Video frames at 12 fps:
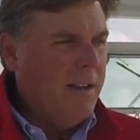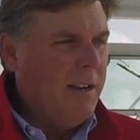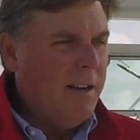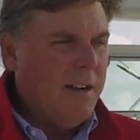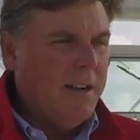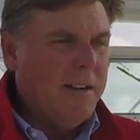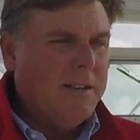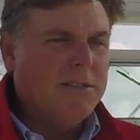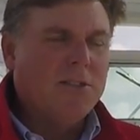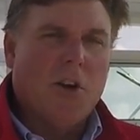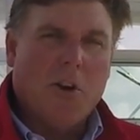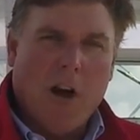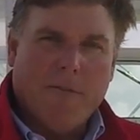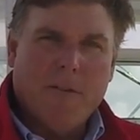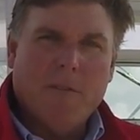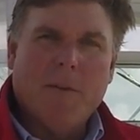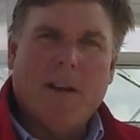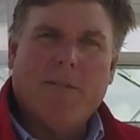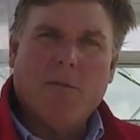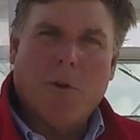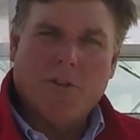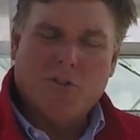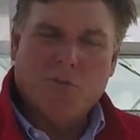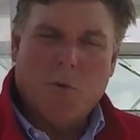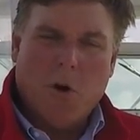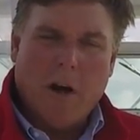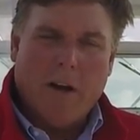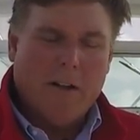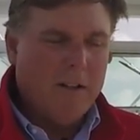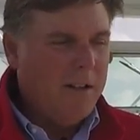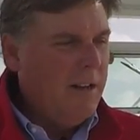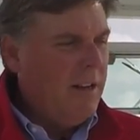Uh, it's not often, but every once in a while.